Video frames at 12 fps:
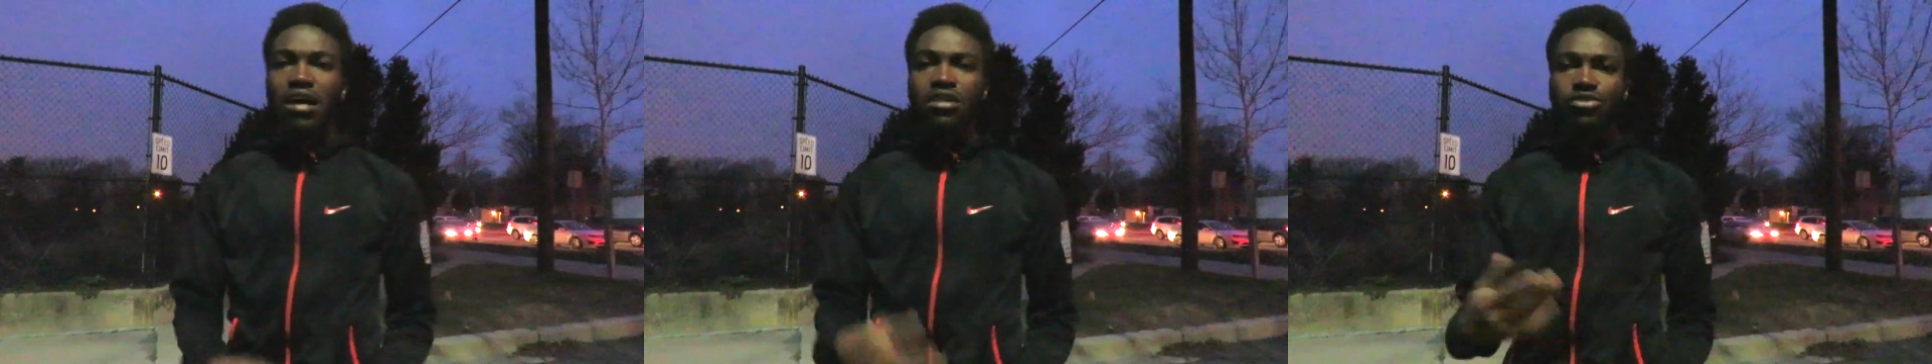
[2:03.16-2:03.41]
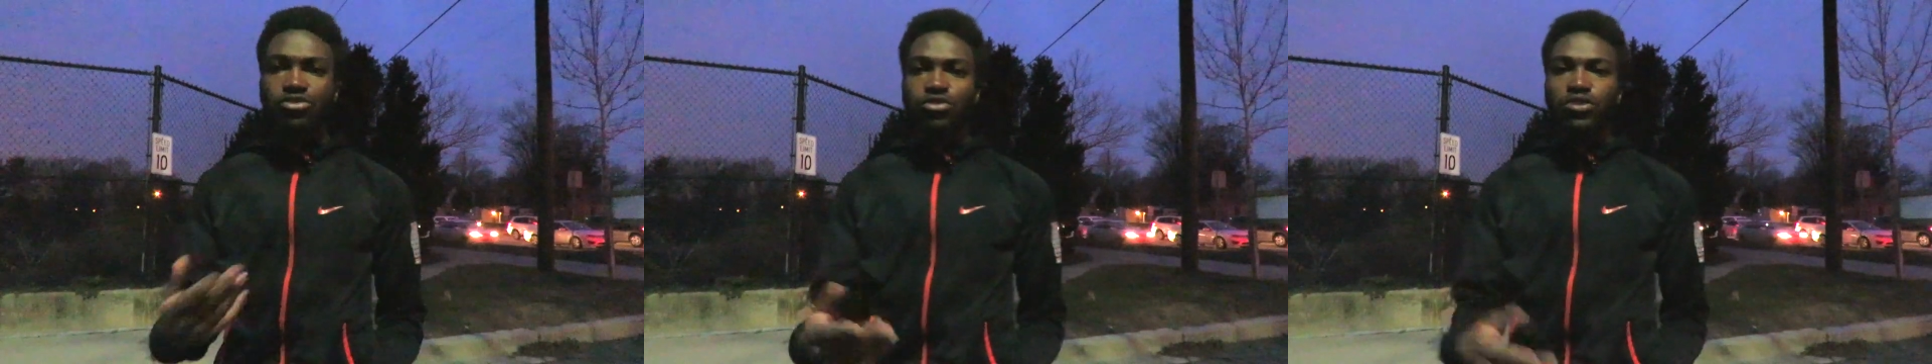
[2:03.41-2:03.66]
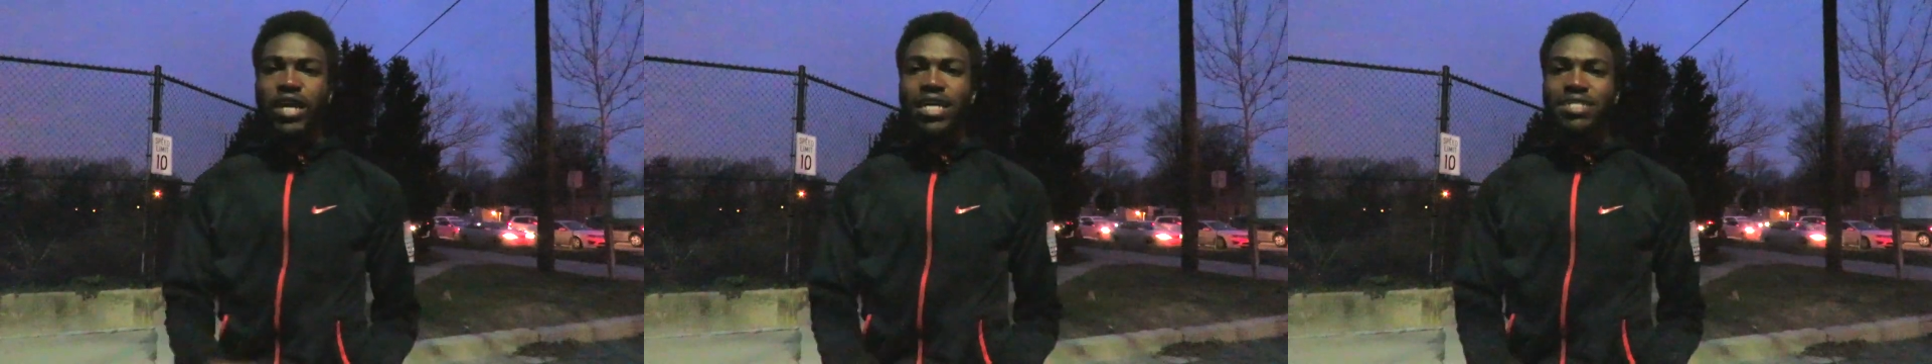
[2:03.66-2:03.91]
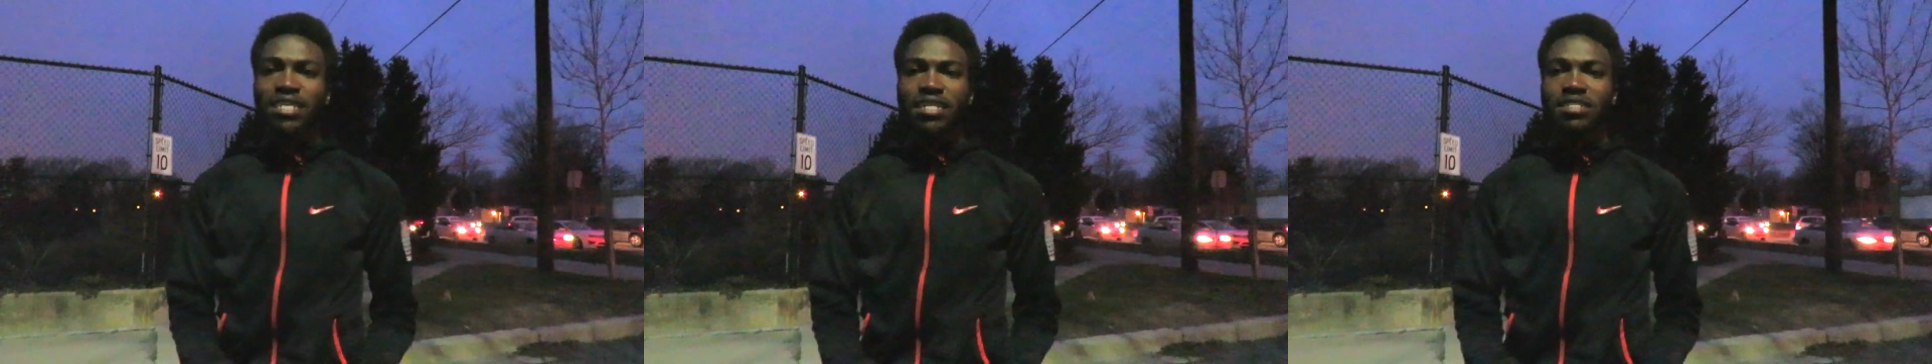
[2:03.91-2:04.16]
I'll see you
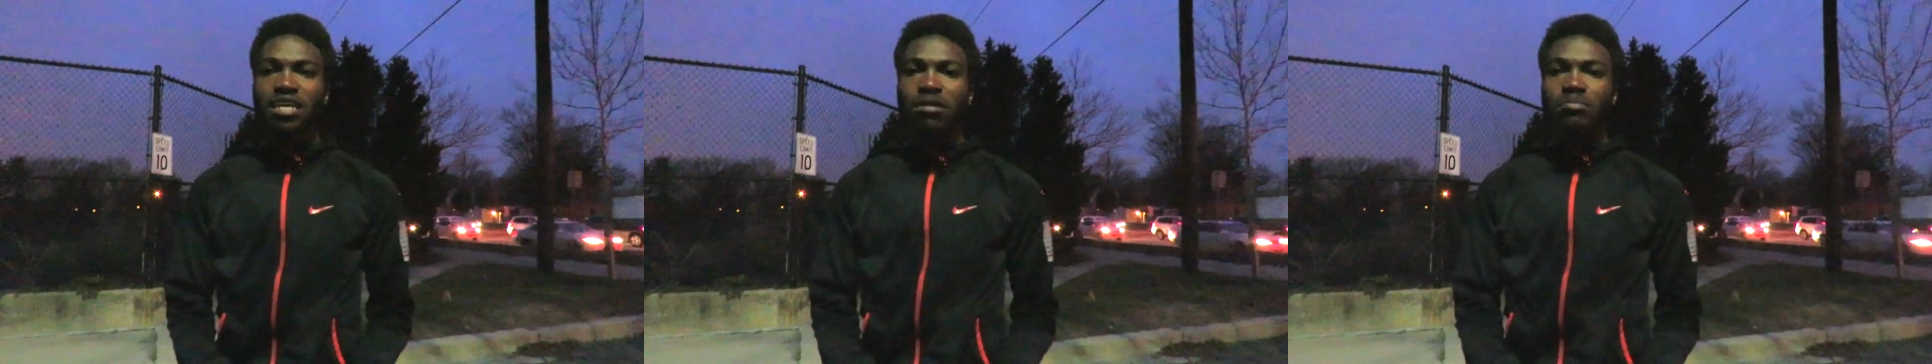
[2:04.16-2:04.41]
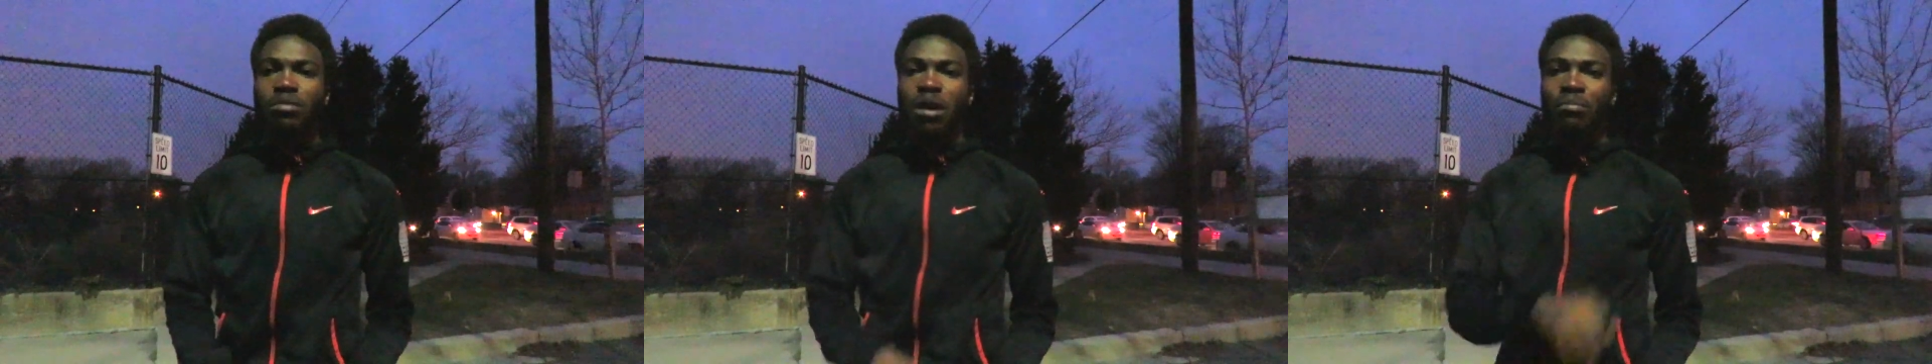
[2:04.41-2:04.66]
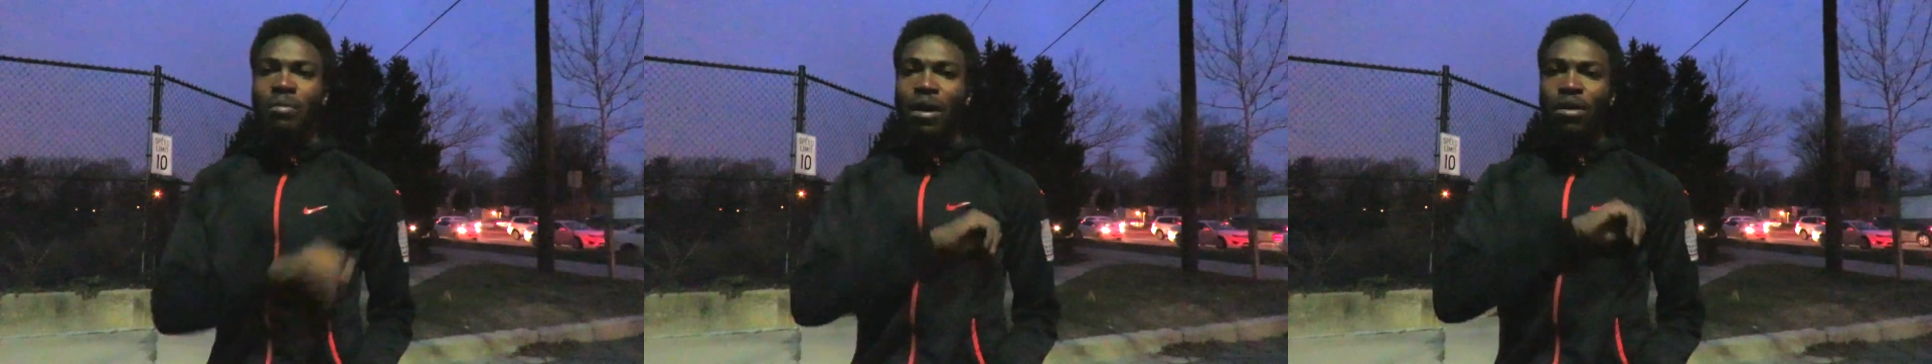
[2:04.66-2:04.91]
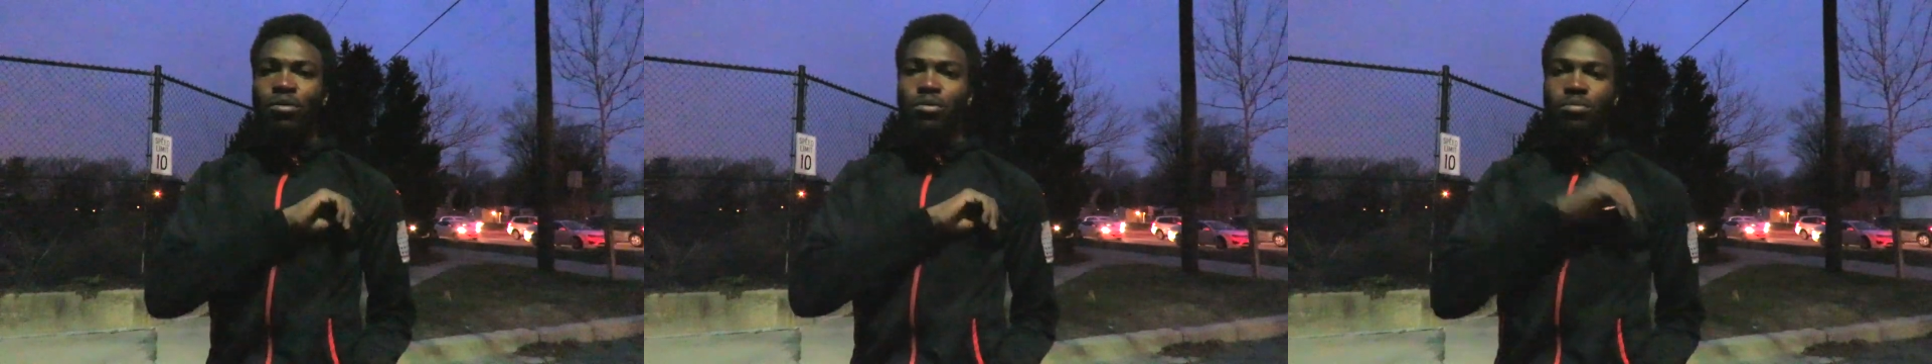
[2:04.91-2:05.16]
guys next time. I'm
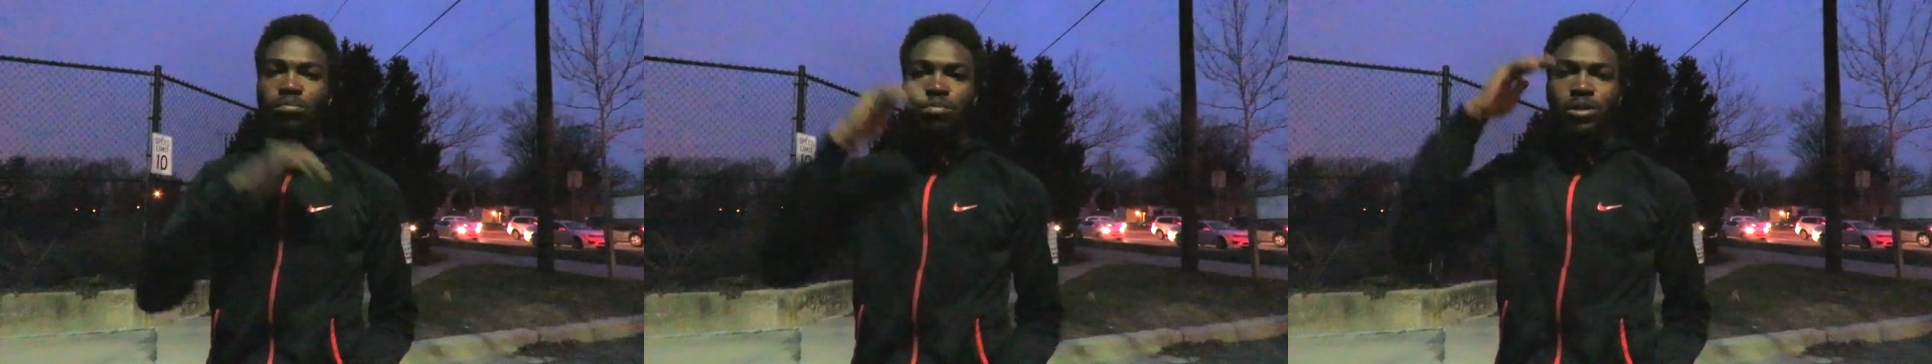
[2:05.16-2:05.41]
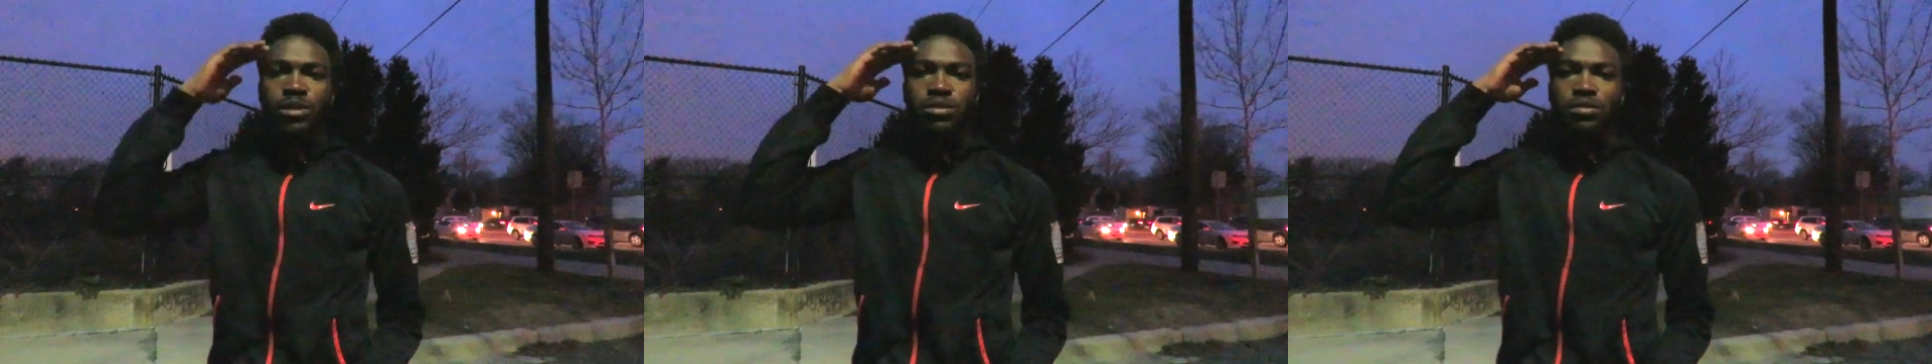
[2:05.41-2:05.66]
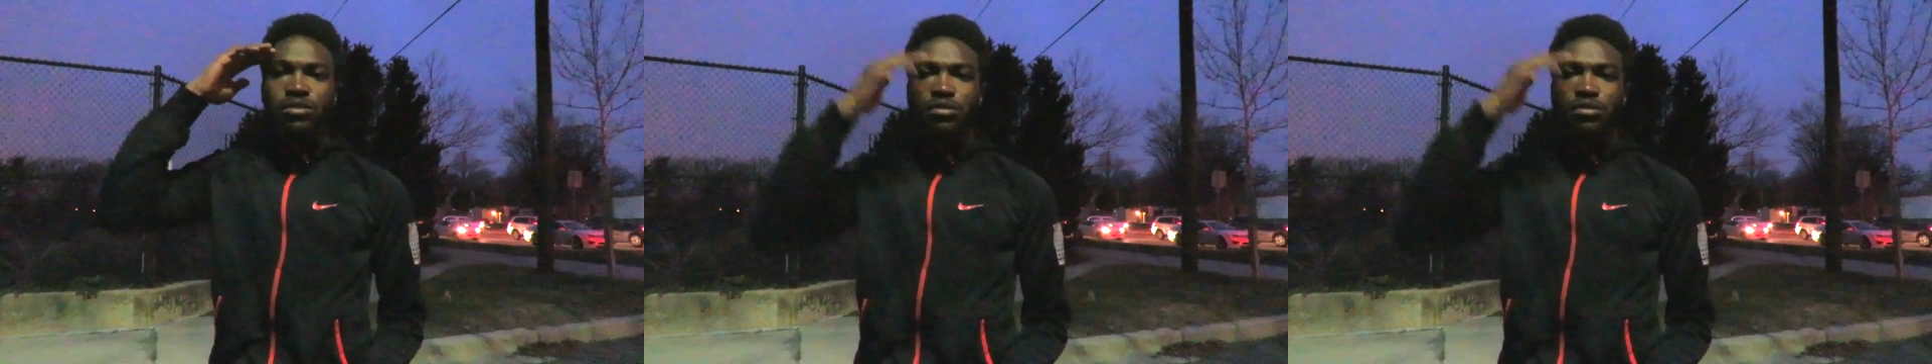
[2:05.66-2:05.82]
out. Peace.